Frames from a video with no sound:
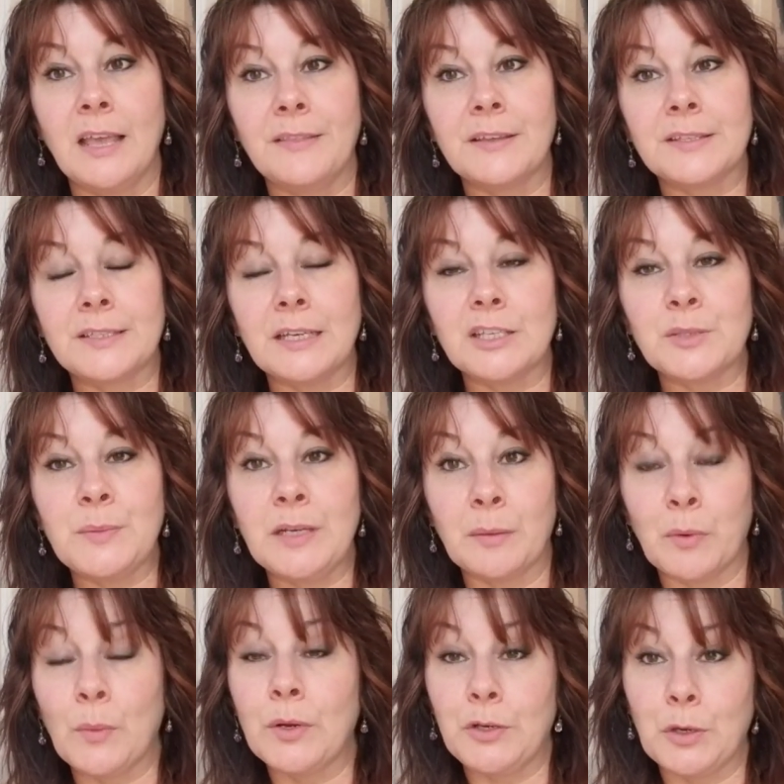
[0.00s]
This tells me,
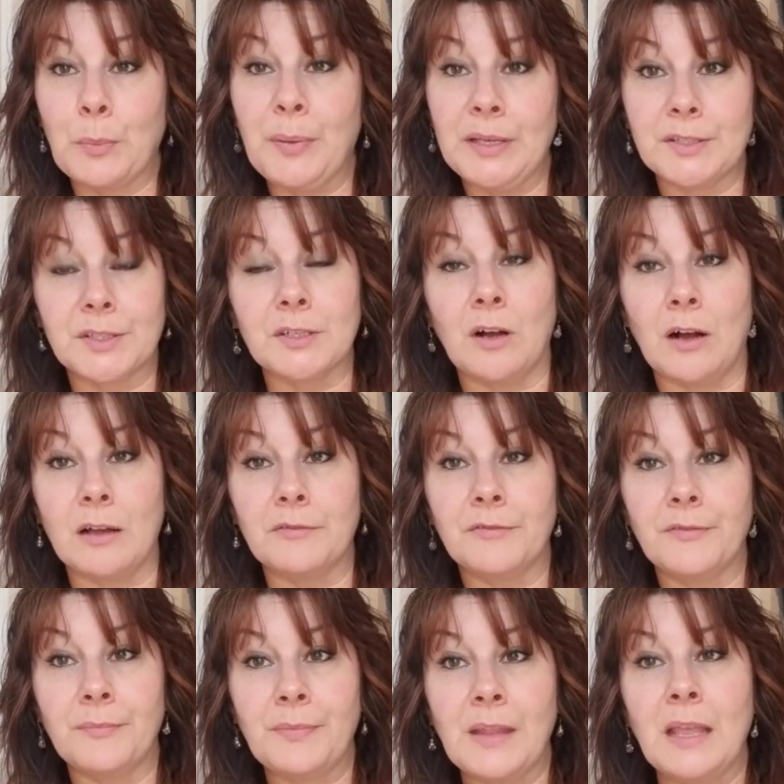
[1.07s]
number one, you're pissed off
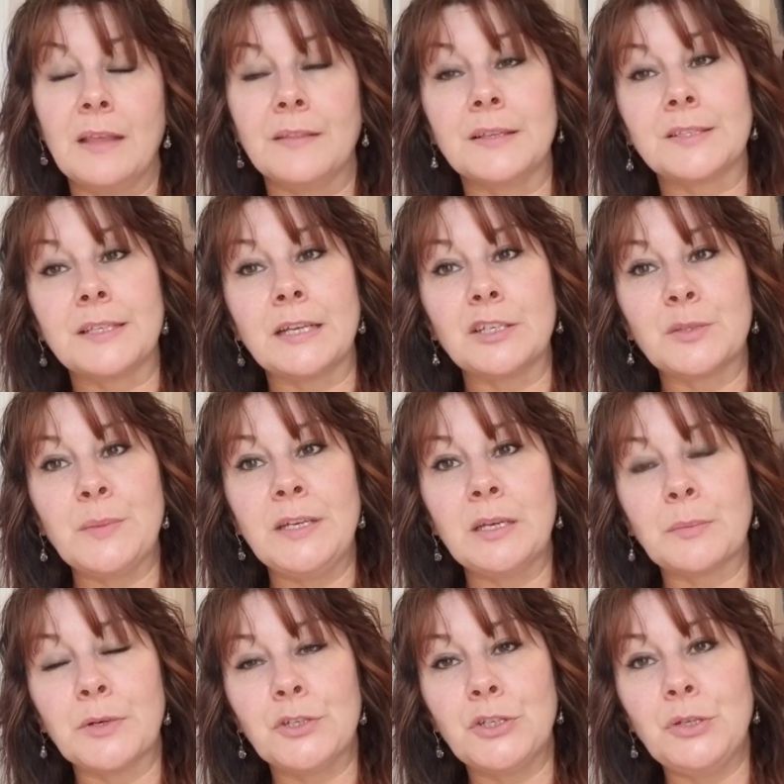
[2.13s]
this tells me,
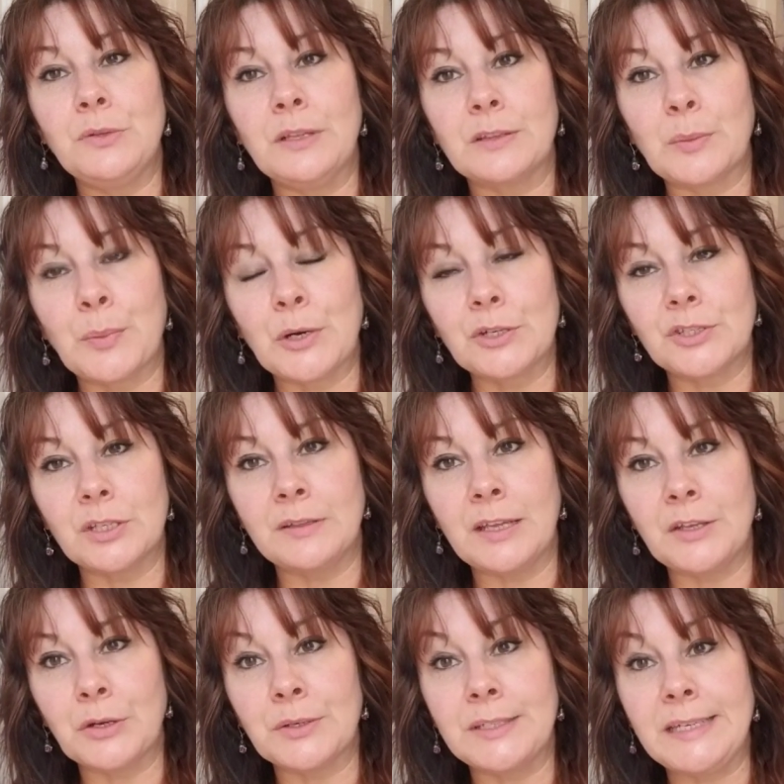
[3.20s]
number two, that the person that
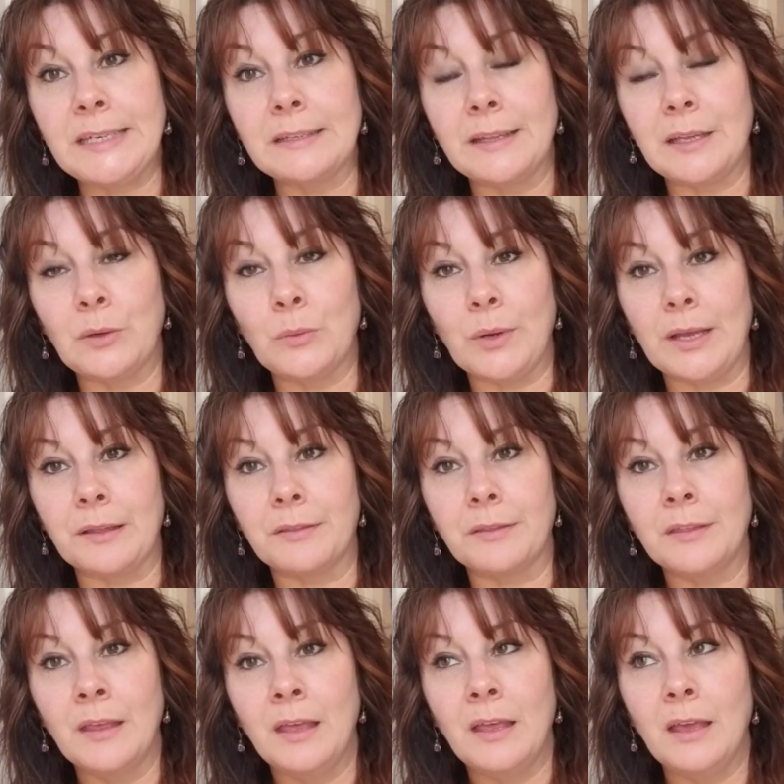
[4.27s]
you're dealing with
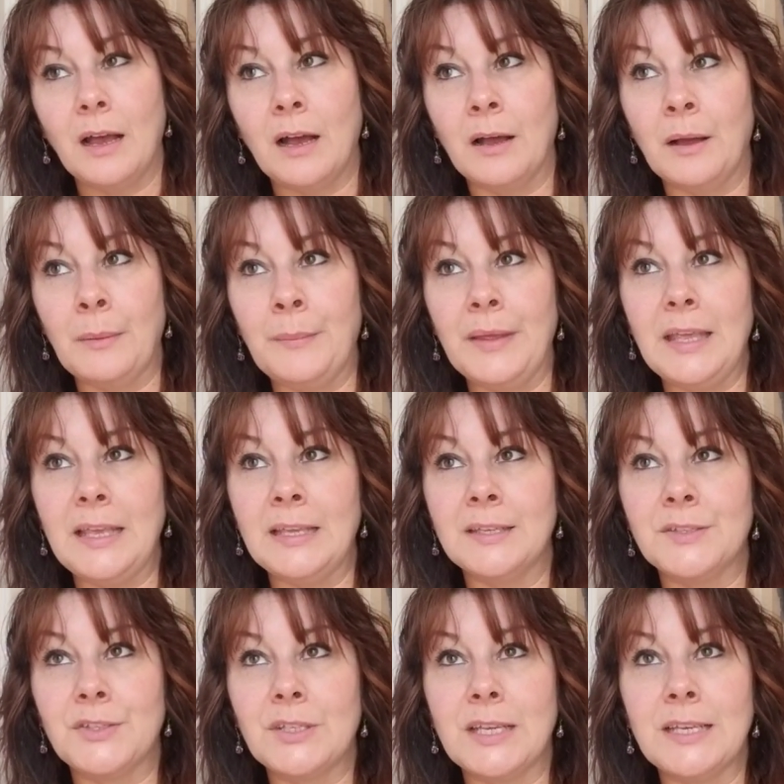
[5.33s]
um,
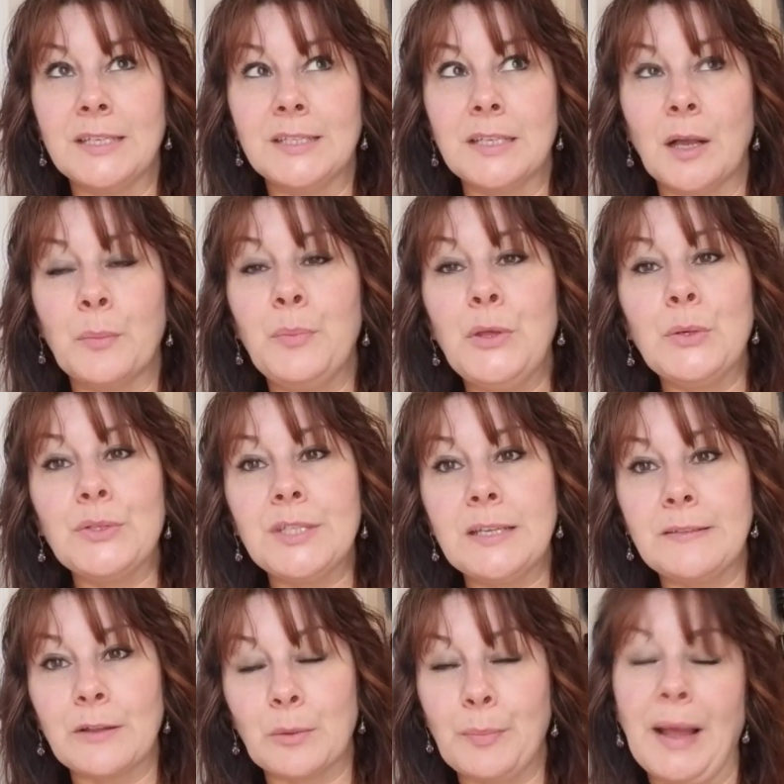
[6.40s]
is, is
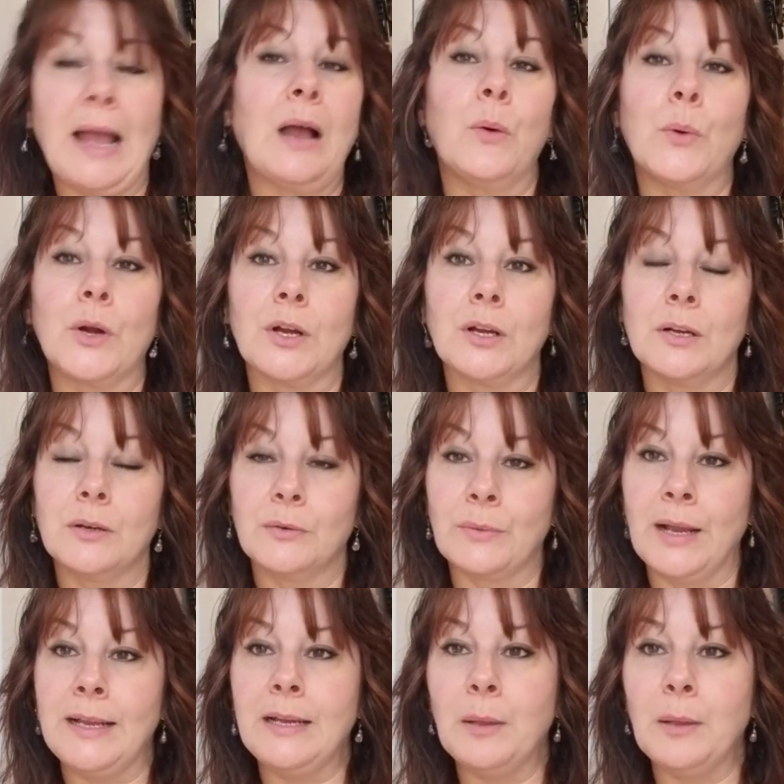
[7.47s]
abusing their power right?